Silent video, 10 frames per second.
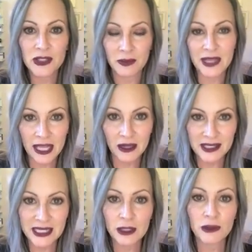something
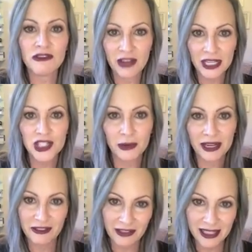else until you find your
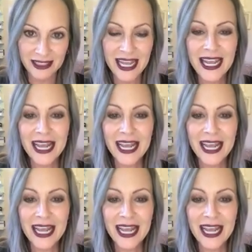right fit.